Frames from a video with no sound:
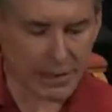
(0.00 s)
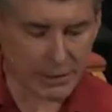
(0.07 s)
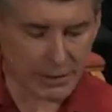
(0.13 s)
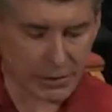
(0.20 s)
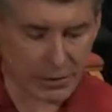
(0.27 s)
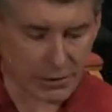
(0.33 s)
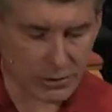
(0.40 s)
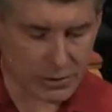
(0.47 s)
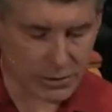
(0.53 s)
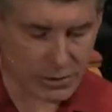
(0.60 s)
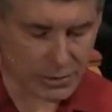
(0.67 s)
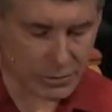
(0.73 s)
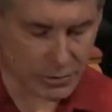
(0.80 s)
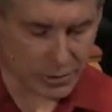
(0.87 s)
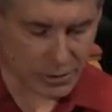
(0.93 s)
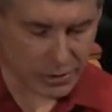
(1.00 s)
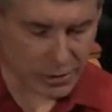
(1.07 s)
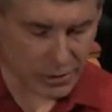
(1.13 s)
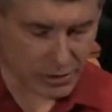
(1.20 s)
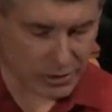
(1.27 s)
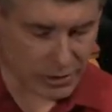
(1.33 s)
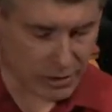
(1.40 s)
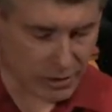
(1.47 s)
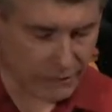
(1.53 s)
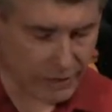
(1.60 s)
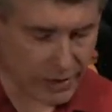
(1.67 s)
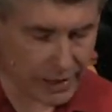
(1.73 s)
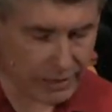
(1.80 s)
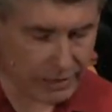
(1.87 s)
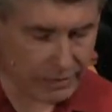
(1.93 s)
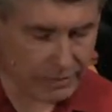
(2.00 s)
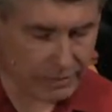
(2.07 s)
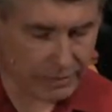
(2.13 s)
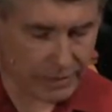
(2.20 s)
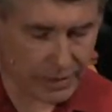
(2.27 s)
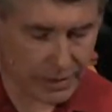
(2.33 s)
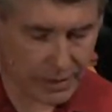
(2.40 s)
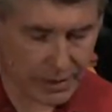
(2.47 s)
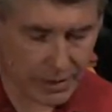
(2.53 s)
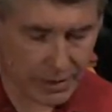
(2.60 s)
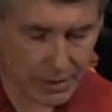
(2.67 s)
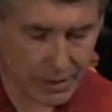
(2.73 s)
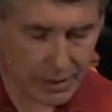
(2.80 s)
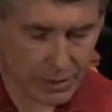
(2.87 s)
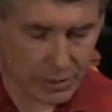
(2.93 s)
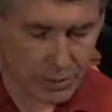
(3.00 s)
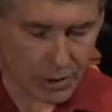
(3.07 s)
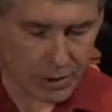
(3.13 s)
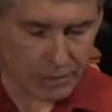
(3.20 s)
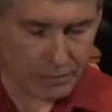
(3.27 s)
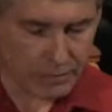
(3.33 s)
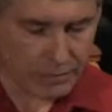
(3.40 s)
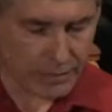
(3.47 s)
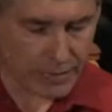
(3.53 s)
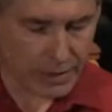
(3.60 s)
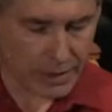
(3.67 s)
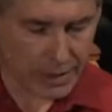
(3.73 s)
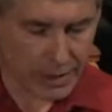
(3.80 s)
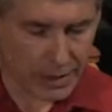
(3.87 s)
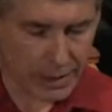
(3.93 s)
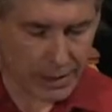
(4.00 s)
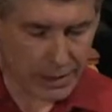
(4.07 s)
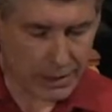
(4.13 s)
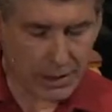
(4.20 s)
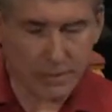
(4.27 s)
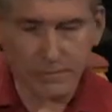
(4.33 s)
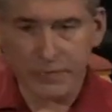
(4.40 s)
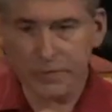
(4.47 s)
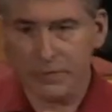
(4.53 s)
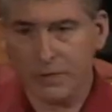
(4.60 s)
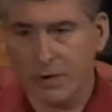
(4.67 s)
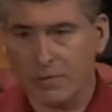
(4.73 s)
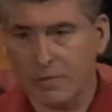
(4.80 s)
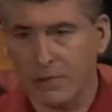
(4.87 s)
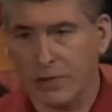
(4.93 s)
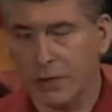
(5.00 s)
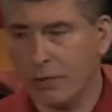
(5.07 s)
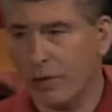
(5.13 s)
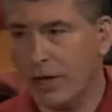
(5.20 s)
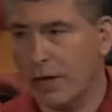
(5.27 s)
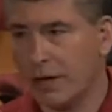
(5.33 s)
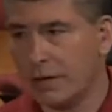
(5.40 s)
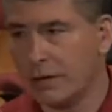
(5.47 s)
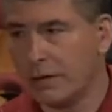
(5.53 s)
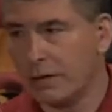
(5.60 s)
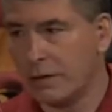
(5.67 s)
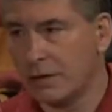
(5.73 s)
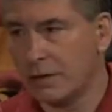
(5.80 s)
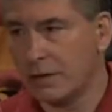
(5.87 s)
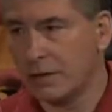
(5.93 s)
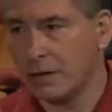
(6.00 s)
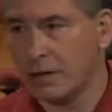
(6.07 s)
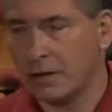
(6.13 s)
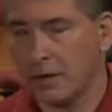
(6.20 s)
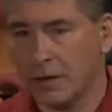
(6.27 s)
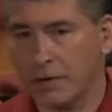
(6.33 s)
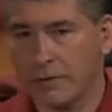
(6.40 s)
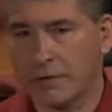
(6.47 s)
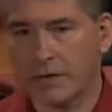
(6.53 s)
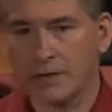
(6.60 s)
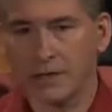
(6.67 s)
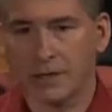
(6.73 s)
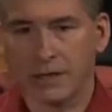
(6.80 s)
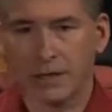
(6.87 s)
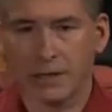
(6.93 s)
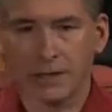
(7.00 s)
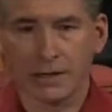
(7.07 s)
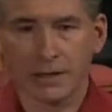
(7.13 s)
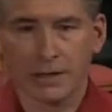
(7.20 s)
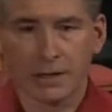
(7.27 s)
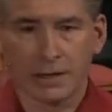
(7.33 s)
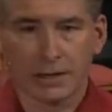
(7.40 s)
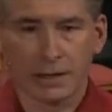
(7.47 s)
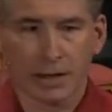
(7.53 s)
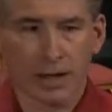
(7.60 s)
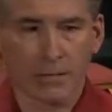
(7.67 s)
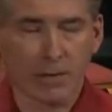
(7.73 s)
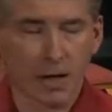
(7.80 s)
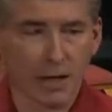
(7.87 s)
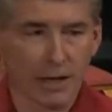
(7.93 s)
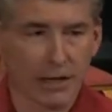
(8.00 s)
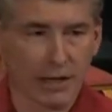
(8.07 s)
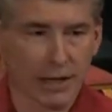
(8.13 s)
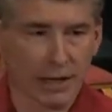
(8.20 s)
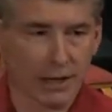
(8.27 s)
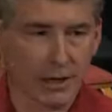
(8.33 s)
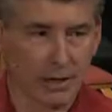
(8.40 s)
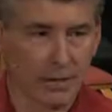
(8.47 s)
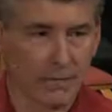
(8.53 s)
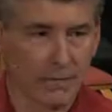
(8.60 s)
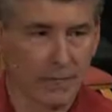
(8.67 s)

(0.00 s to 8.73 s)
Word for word: excuses or excusing our faith? Well, it comes from the Greek originally, apologia,